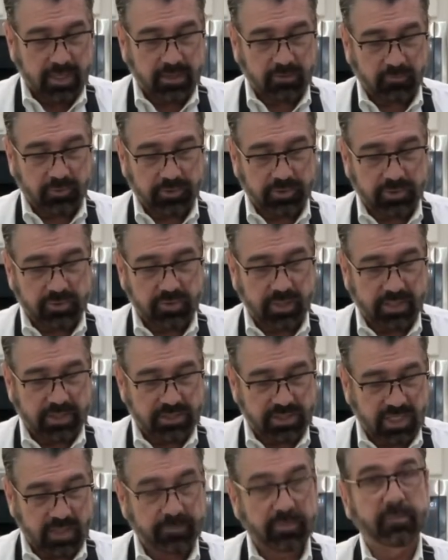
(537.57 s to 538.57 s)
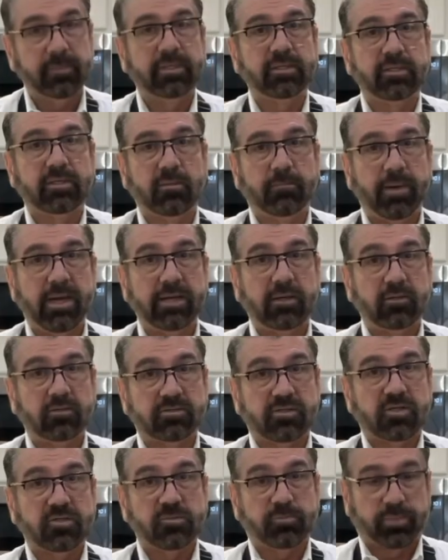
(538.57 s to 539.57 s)
when you try to shape them into the bagels,
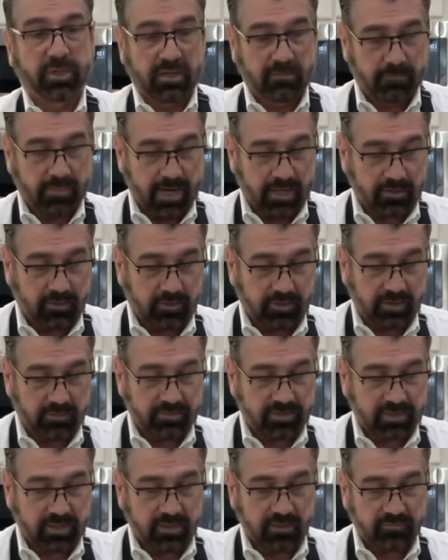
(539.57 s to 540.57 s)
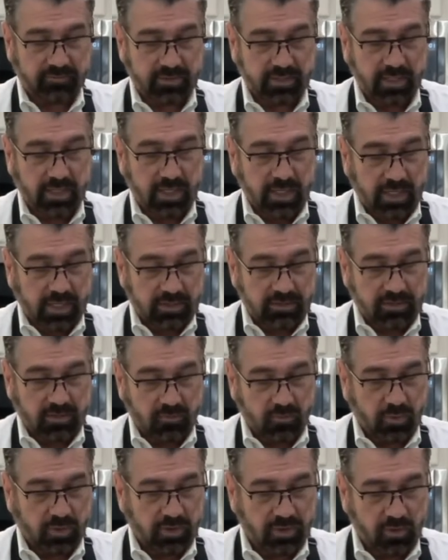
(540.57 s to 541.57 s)
they'll spring back on themselves. So
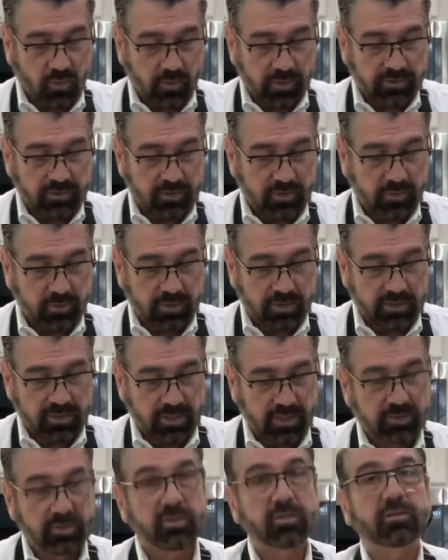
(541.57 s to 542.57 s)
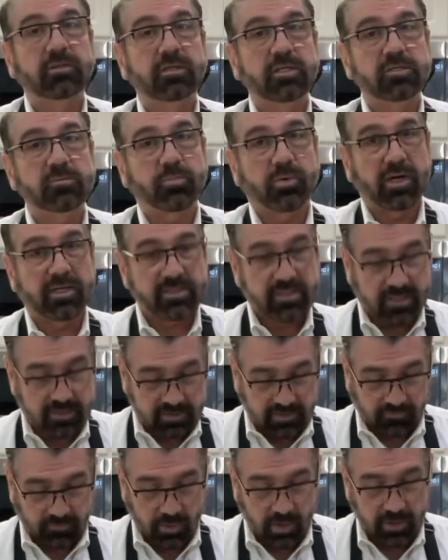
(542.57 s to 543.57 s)
we're going to continue this
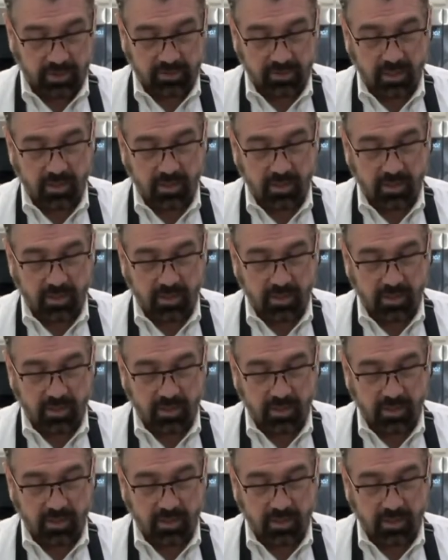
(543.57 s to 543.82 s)
process of rolling